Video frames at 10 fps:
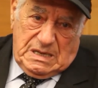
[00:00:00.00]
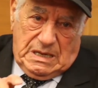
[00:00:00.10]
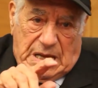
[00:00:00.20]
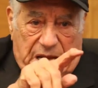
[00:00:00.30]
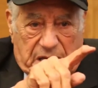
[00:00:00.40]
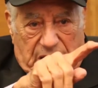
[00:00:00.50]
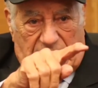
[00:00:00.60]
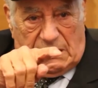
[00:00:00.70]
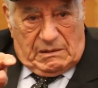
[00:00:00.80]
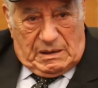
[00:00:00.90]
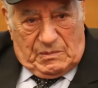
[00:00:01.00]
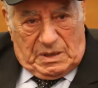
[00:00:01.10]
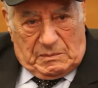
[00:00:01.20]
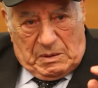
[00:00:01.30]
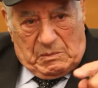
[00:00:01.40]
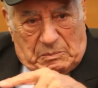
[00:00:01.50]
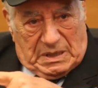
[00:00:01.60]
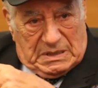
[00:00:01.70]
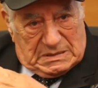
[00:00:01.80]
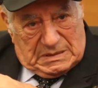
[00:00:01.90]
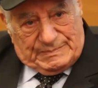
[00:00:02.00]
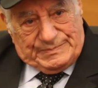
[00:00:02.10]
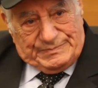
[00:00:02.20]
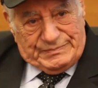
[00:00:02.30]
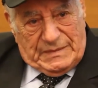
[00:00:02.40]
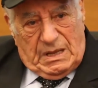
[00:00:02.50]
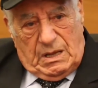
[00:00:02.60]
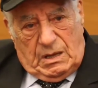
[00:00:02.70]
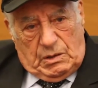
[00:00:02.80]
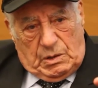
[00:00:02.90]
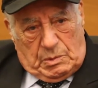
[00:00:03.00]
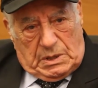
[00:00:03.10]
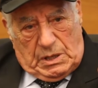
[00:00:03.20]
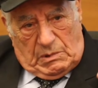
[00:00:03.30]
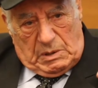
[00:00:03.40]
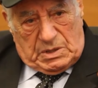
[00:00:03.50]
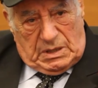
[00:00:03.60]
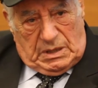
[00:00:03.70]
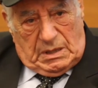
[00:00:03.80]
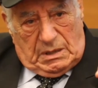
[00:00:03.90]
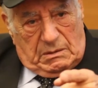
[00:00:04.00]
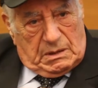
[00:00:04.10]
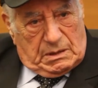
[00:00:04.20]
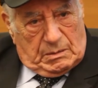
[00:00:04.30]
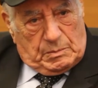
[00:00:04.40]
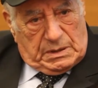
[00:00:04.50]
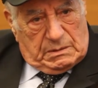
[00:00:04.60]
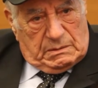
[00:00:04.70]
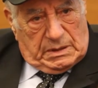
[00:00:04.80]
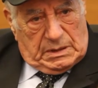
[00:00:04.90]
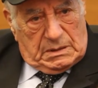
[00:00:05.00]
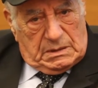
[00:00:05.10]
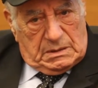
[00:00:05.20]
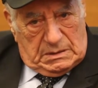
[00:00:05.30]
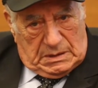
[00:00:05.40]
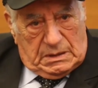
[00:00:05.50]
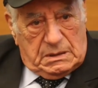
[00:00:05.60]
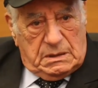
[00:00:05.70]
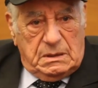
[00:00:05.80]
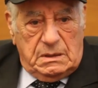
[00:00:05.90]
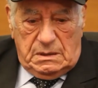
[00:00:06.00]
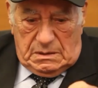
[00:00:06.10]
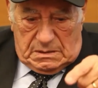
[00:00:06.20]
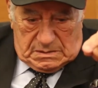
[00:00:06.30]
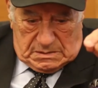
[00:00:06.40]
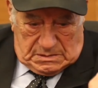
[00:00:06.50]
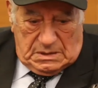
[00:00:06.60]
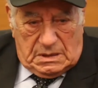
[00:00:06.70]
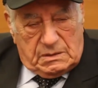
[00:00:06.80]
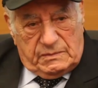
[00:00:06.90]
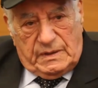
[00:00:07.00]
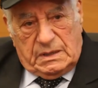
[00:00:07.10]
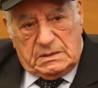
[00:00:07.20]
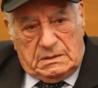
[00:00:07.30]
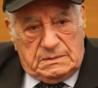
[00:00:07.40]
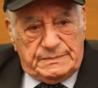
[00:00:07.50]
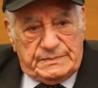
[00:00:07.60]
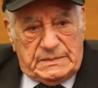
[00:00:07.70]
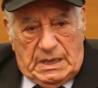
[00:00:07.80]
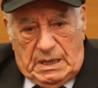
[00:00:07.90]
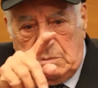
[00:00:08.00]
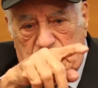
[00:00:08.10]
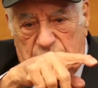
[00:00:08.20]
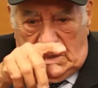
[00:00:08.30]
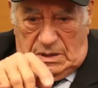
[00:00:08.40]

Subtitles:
he had a diagram with a number placed. You were the only machine gunner in the 3rd platoon, right? Yeah. That's your foxhole. MG,